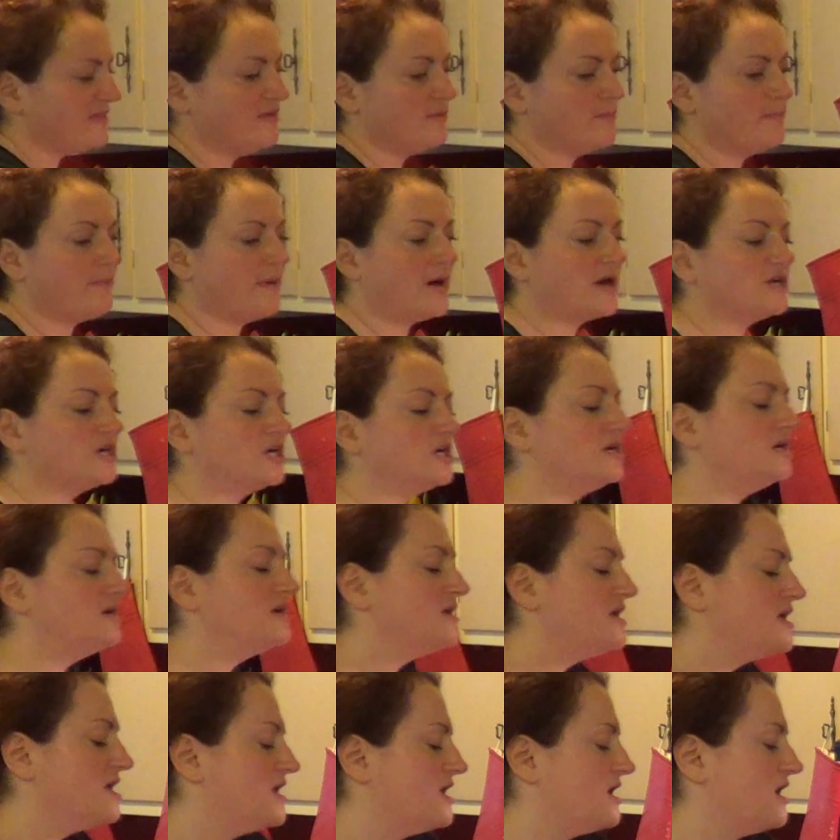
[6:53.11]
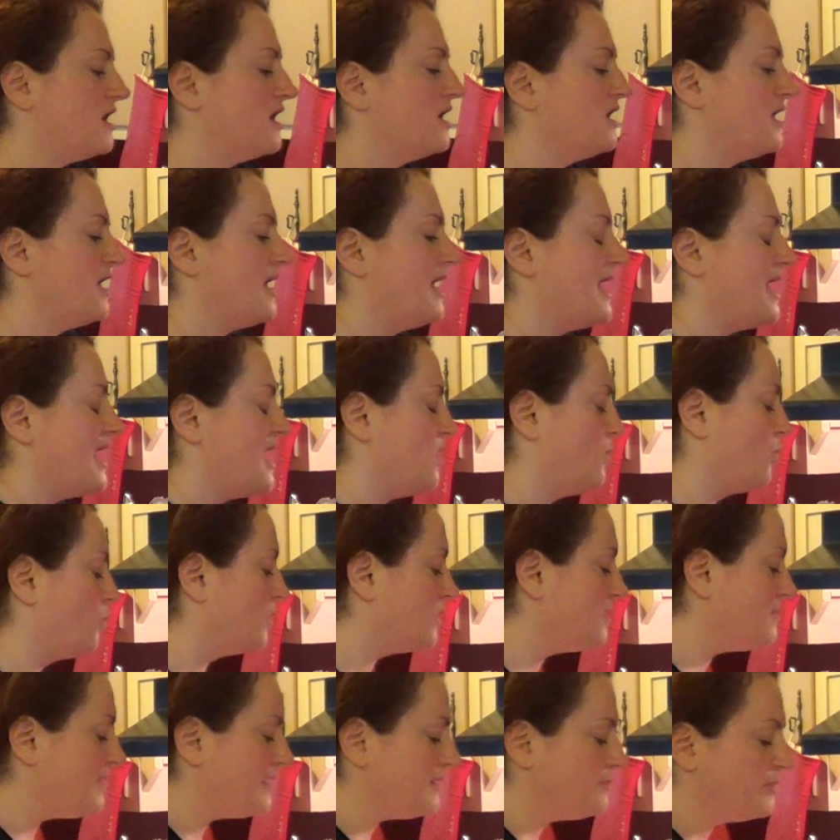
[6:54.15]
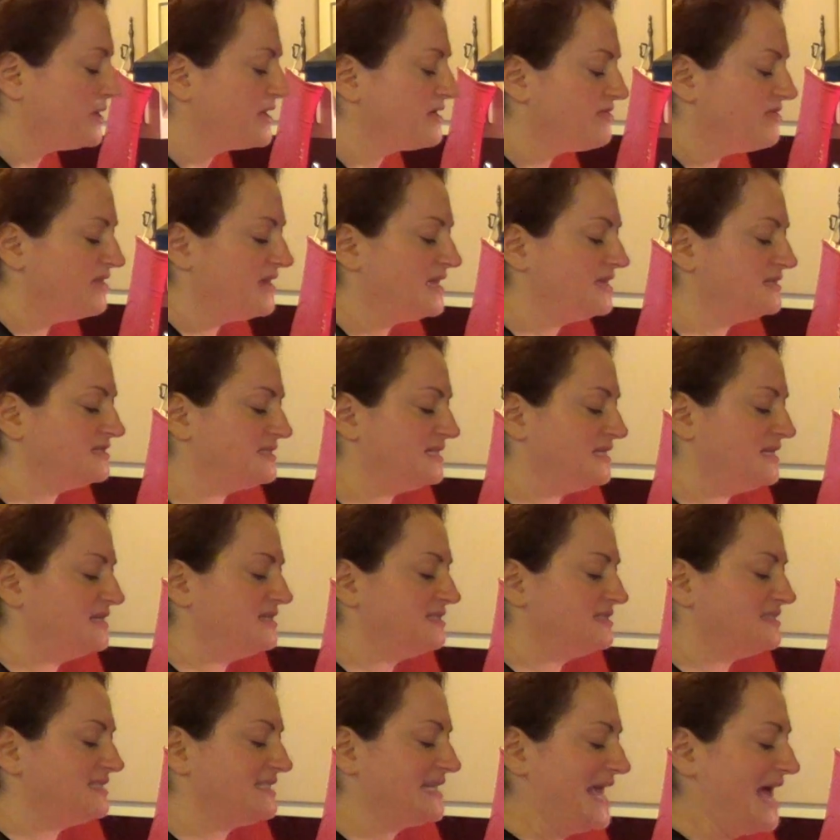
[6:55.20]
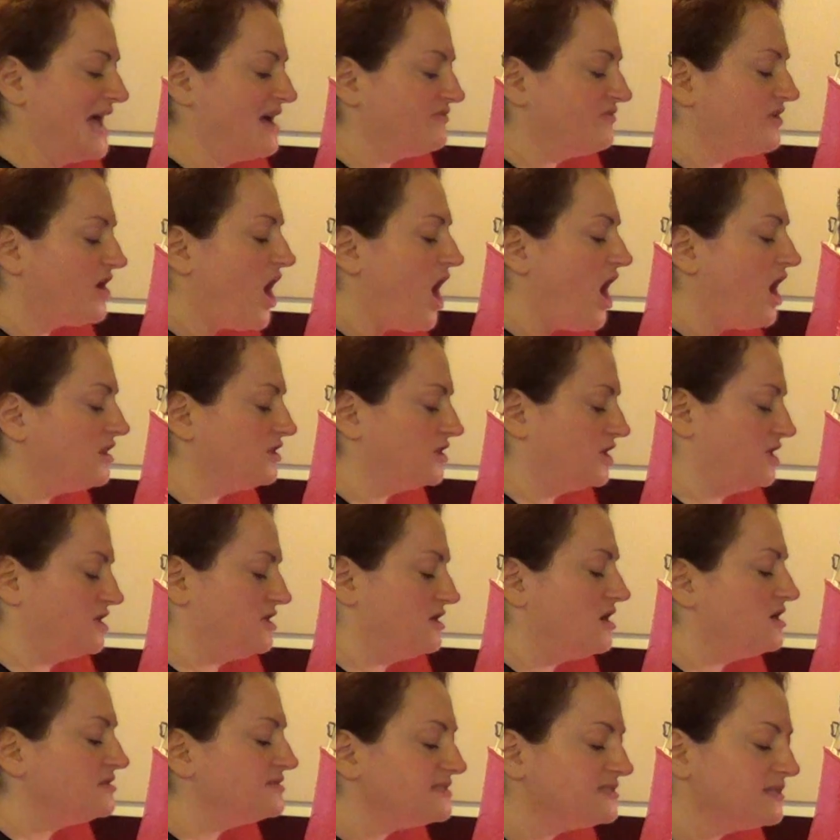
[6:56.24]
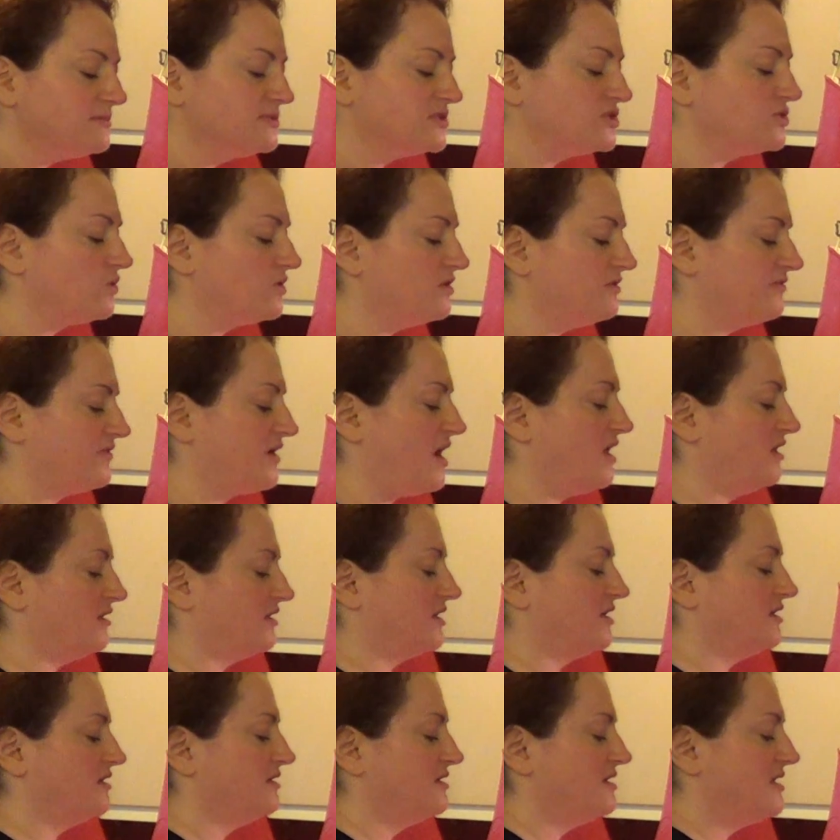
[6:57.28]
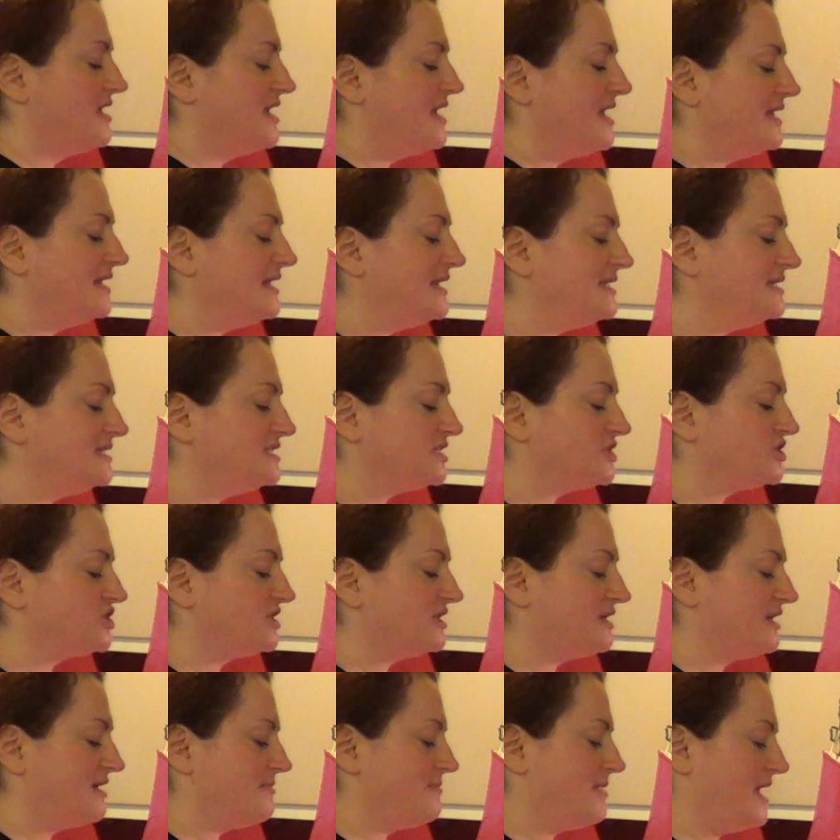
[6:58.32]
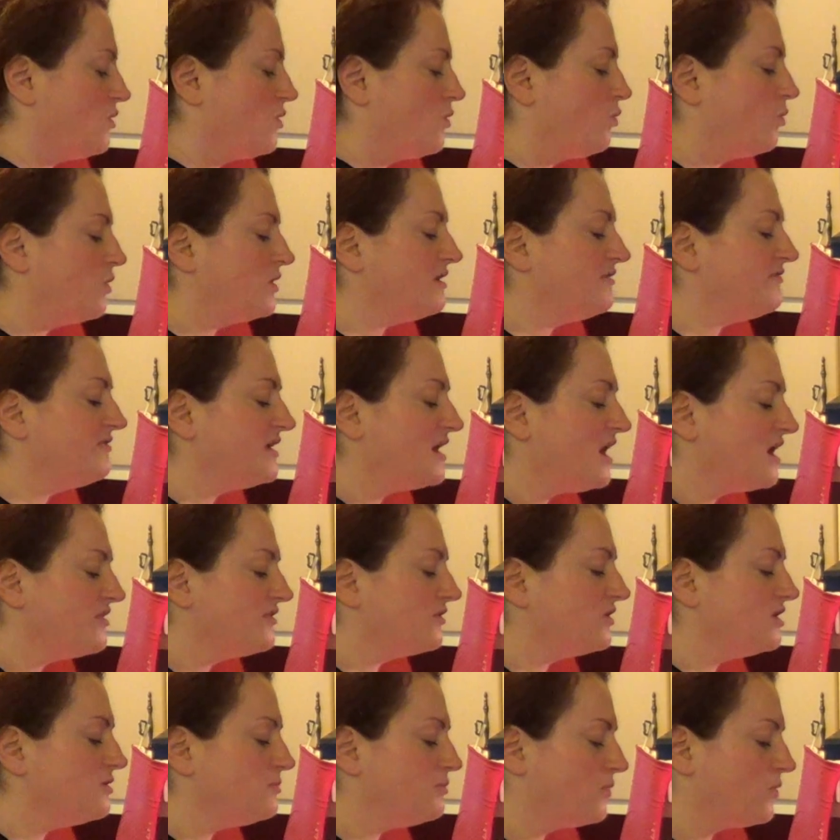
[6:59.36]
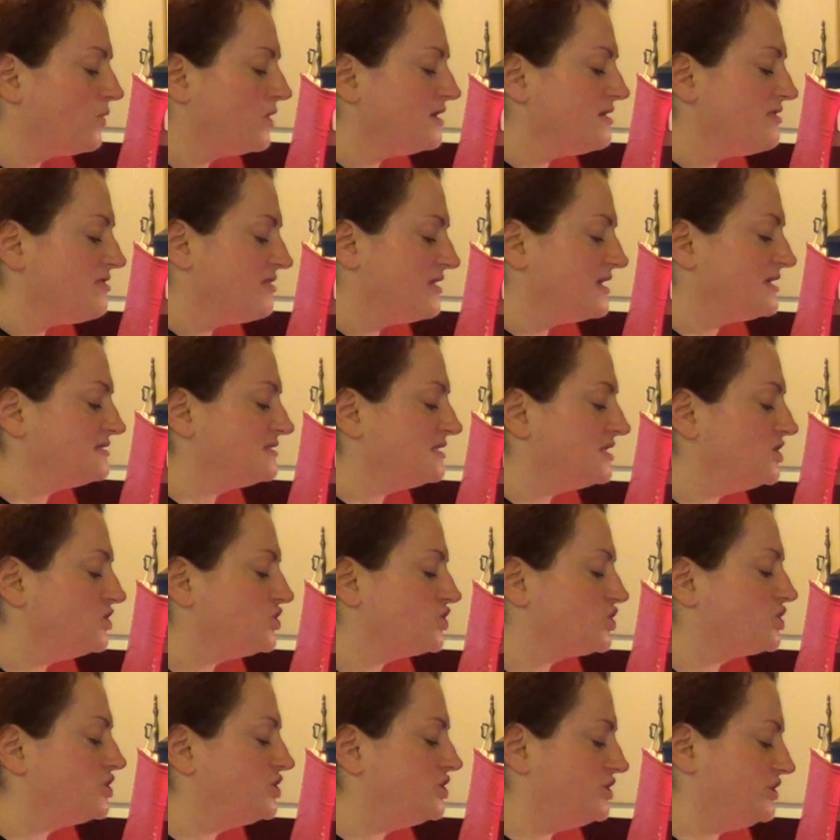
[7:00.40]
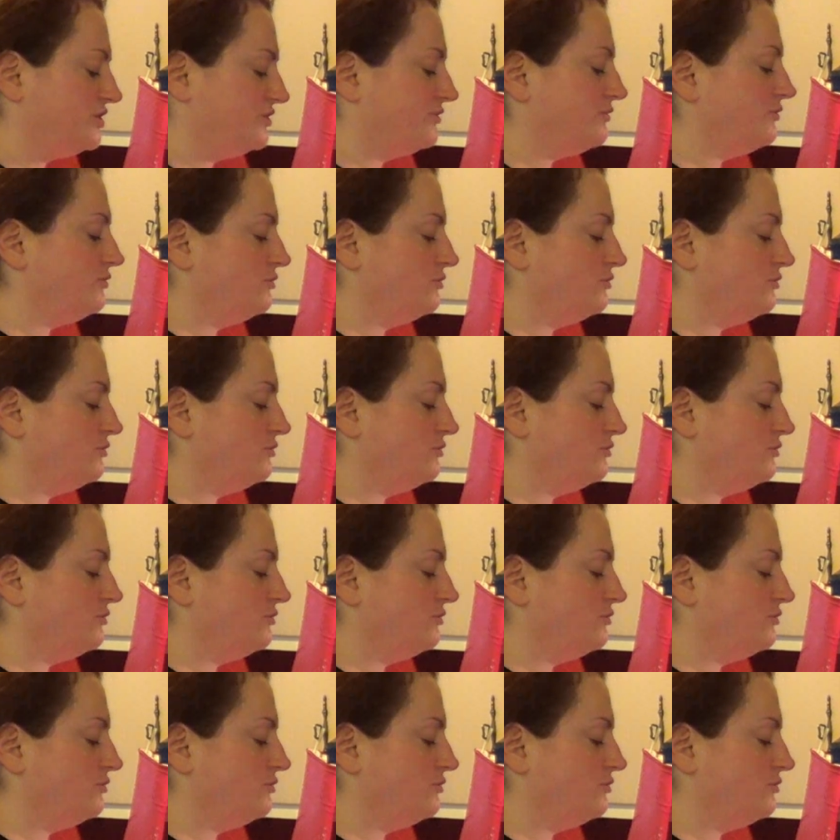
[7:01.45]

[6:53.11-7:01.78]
and the butter. One of my big things is to have color, some sort of color, in any dish that I make. One of the other important things that you should do